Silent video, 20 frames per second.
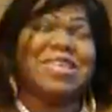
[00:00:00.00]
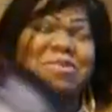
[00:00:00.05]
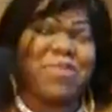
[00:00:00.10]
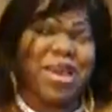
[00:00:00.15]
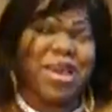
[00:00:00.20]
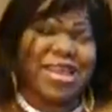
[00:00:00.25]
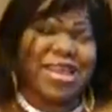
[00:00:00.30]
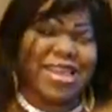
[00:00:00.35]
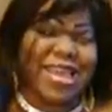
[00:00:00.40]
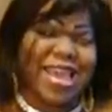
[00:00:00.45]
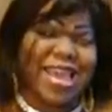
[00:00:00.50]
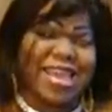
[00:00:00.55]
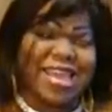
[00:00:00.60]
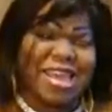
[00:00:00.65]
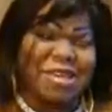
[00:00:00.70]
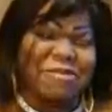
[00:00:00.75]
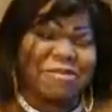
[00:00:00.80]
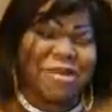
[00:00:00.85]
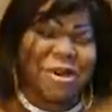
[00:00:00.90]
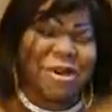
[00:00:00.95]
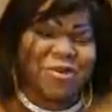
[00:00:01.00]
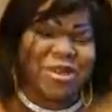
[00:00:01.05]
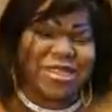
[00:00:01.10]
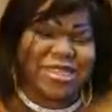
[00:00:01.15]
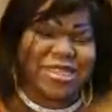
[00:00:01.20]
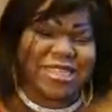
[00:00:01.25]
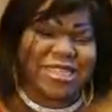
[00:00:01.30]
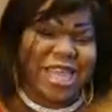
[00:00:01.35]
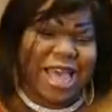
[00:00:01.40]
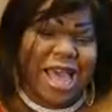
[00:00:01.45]
somebody can't keep up
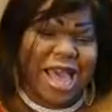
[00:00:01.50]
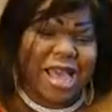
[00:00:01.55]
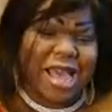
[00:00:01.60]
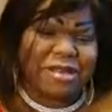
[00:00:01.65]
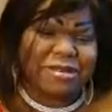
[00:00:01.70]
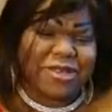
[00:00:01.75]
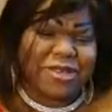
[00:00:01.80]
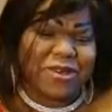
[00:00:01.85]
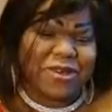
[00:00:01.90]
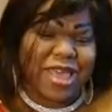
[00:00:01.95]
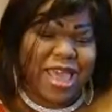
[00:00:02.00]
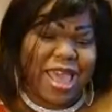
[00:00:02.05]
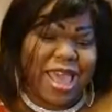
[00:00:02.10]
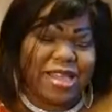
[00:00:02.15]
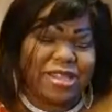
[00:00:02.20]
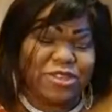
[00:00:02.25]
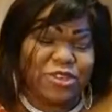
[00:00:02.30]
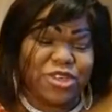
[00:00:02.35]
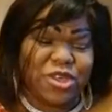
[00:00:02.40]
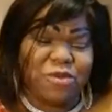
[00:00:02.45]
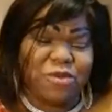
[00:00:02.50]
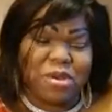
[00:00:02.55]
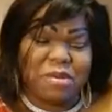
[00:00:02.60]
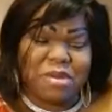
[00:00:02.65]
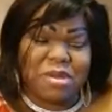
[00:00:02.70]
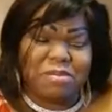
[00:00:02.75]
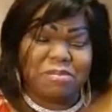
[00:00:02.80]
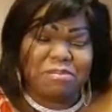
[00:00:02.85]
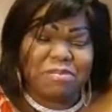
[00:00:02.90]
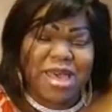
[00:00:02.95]
with the times, okay? Do you
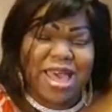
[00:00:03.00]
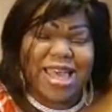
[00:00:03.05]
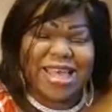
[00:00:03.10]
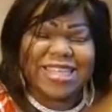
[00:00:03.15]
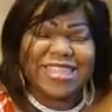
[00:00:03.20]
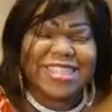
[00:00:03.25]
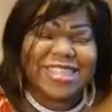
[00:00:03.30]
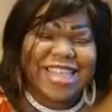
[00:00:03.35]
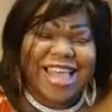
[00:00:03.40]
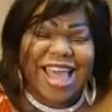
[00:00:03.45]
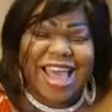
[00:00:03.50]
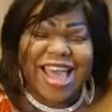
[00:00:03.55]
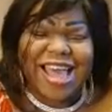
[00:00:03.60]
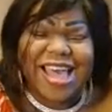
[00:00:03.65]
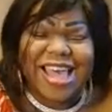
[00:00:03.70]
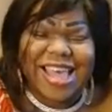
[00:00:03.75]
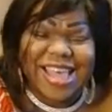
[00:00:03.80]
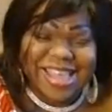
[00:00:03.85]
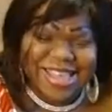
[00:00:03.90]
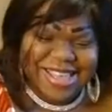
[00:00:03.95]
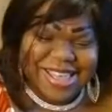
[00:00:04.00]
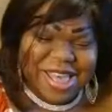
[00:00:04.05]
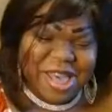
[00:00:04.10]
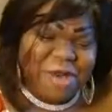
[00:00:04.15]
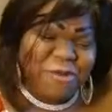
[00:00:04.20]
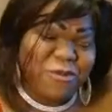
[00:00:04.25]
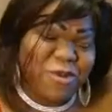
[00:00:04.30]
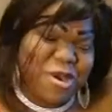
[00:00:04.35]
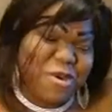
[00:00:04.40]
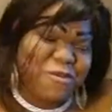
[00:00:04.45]
remember
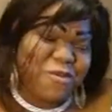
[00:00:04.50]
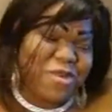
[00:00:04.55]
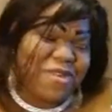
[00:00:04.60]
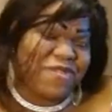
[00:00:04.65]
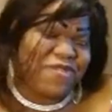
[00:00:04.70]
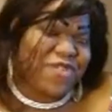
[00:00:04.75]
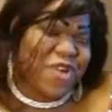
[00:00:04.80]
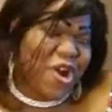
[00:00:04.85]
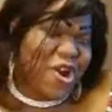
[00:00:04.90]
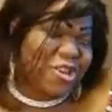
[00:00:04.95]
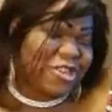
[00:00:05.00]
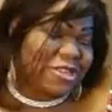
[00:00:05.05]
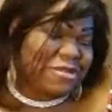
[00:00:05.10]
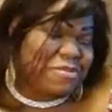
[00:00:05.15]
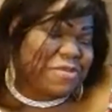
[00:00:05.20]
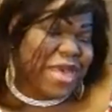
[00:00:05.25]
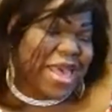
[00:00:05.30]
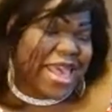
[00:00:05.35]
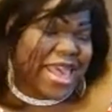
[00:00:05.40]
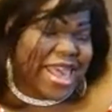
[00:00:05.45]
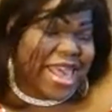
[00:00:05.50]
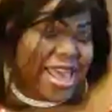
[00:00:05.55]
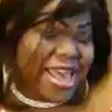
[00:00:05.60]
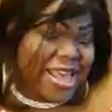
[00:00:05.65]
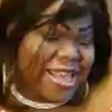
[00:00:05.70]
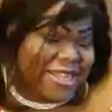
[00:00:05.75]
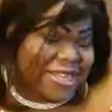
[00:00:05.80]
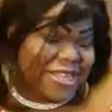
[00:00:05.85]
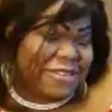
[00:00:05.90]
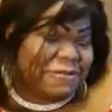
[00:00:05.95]
when we first
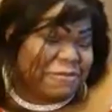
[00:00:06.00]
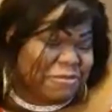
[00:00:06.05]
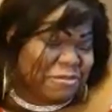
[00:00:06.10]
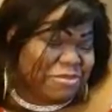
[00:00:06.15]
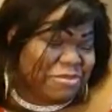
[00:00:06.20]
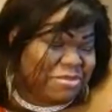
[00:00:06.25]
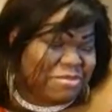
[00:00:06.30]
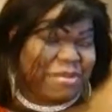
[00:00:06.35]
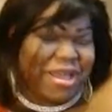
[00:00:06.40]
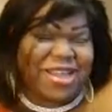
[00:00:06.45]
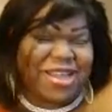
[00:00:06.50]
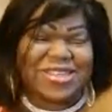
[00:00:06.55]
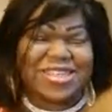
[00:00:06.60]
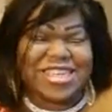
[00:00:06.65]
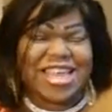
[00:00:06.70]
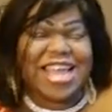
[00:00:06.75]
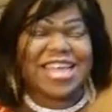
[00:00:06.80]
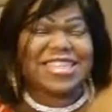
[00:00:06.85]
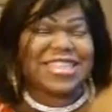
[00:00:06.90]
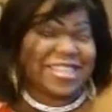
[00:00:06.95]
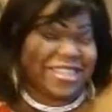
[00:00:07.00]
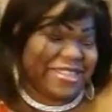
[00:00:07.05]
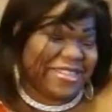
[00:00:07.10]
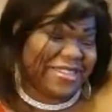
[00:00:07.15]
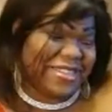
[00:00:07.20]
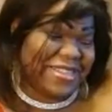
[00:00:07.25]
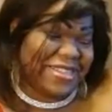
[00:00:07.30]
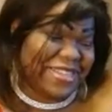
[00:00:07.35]
met? Michael Jackson.